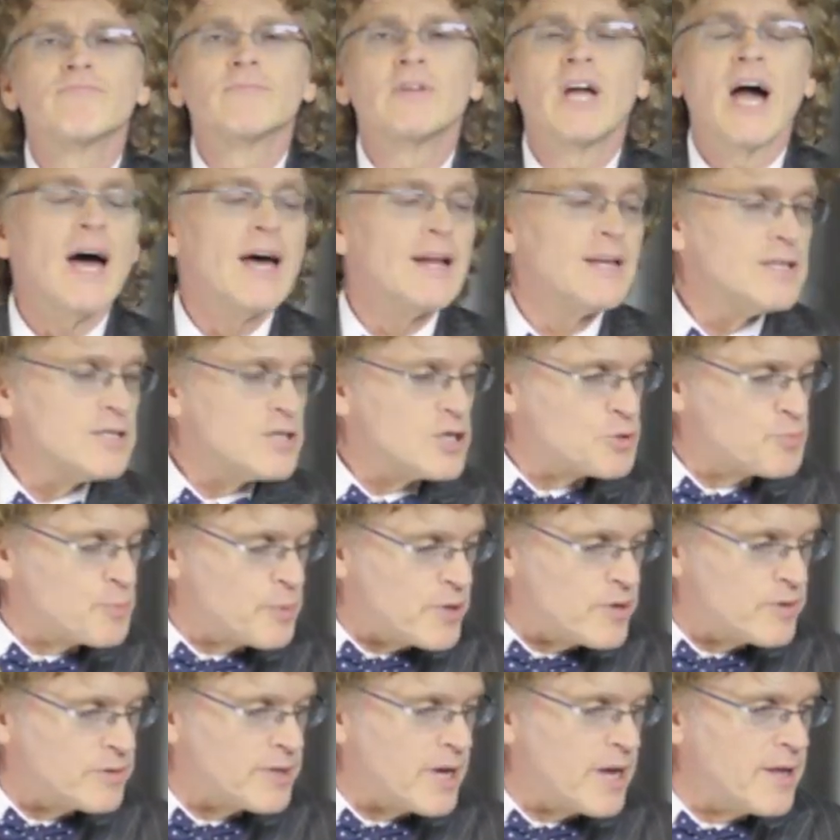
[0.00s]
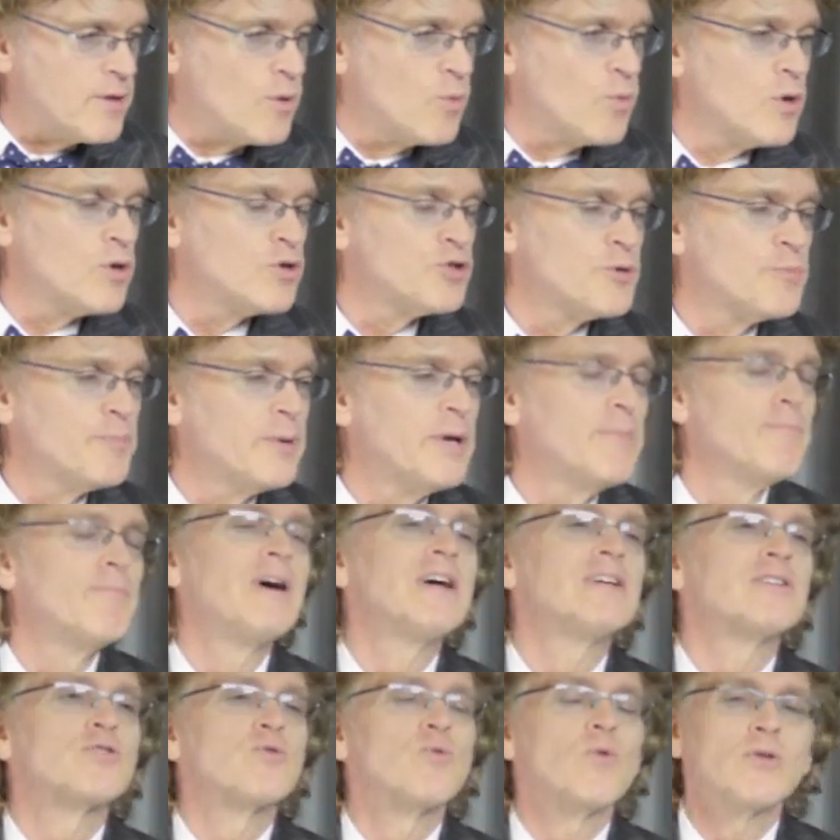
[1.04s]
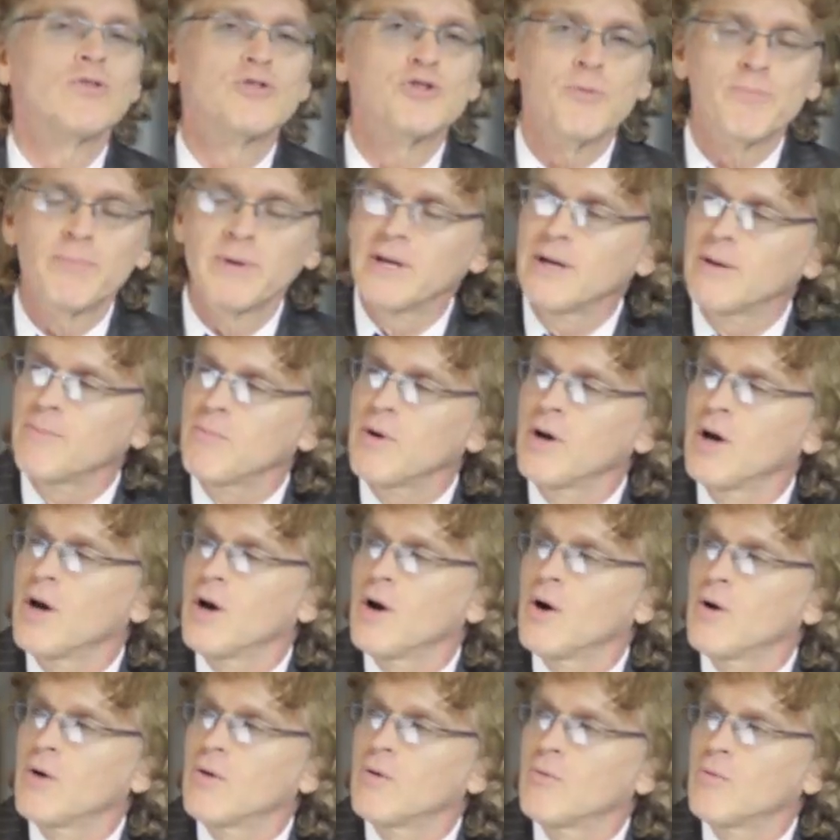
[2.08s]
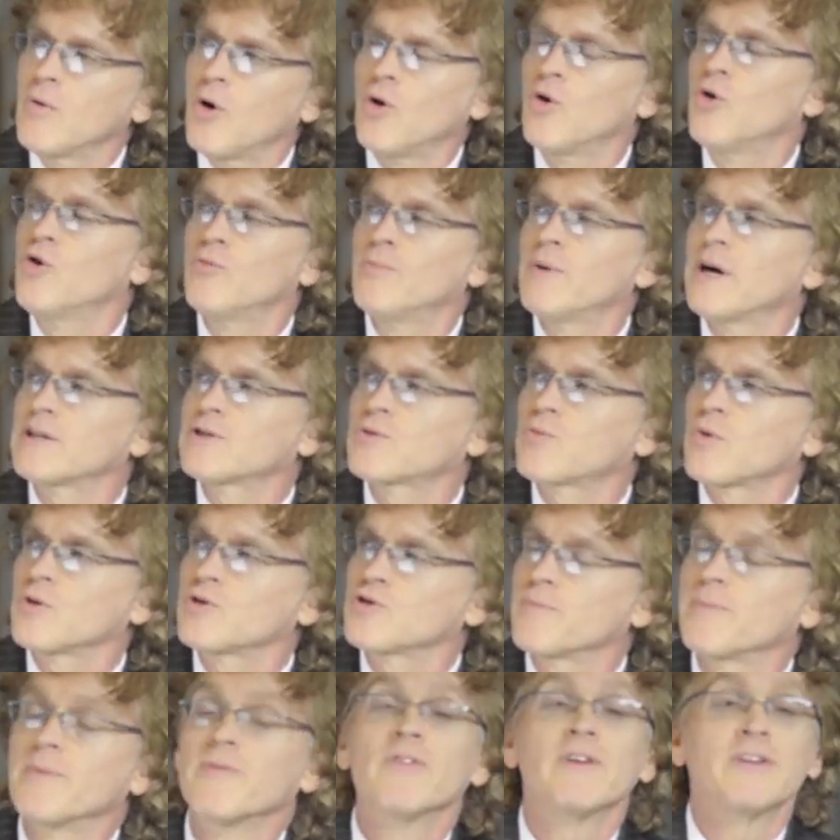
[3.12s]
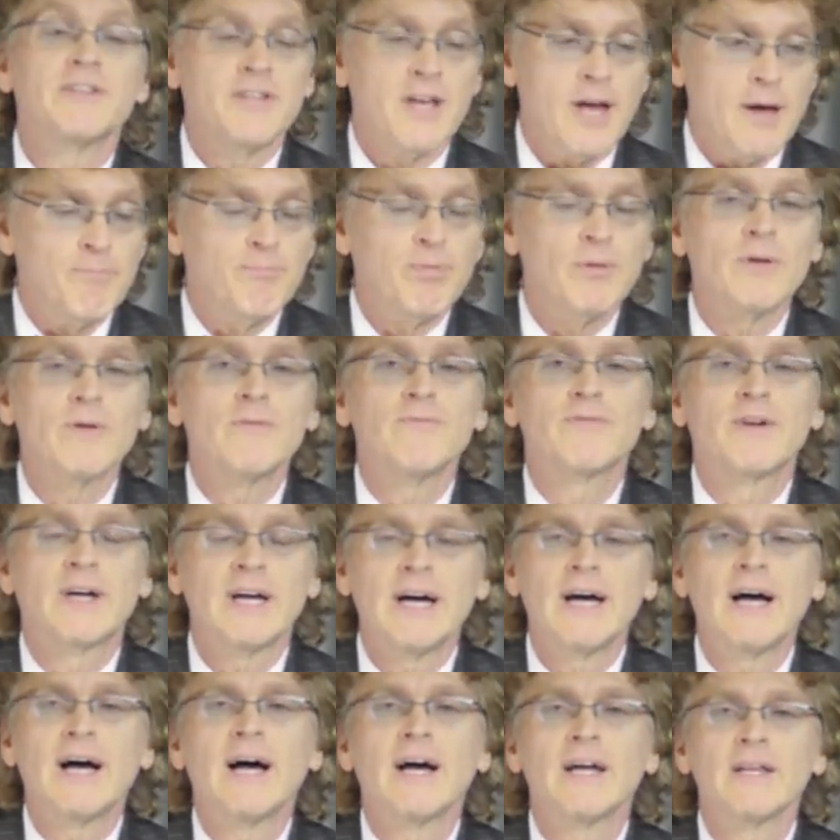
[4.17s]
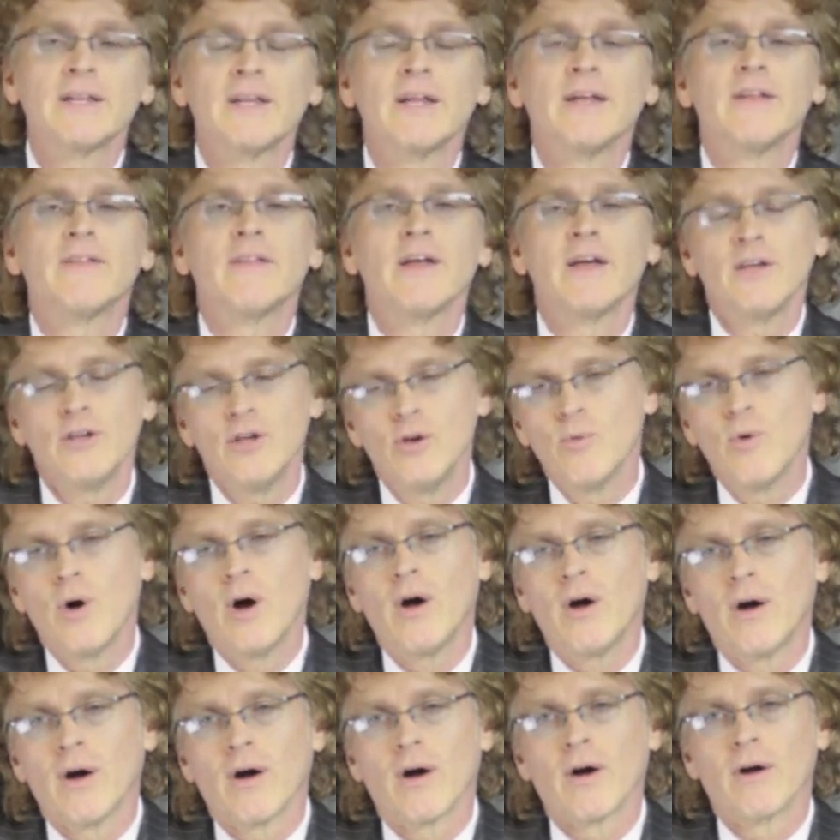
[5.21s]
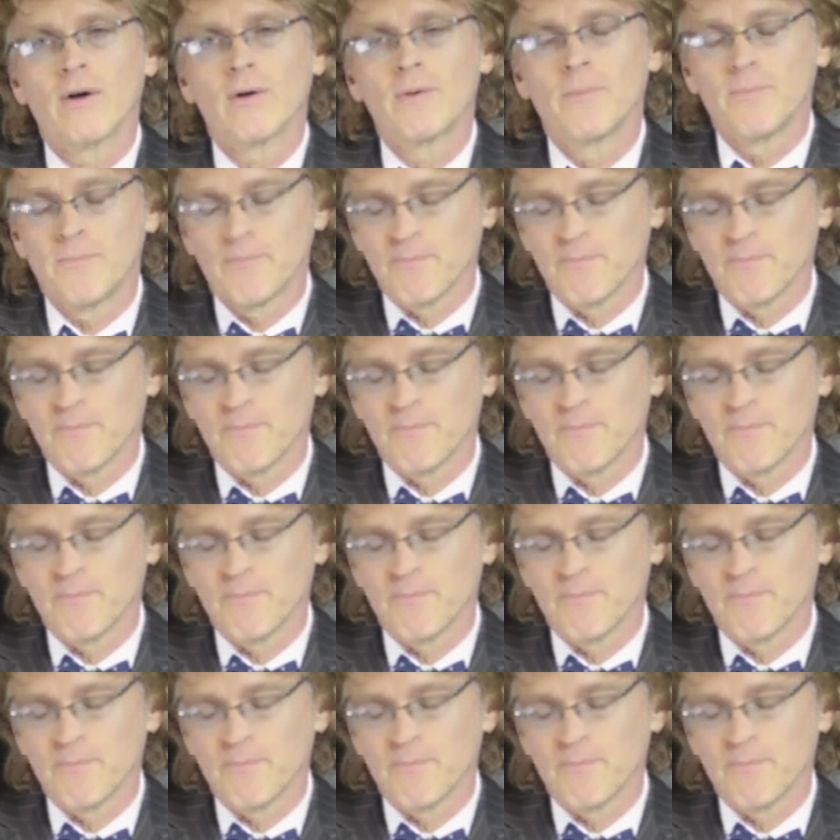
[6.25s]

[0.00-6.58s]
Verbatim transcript: God is a spirit they that worship him must worship him well who must worship it the temple of God that you are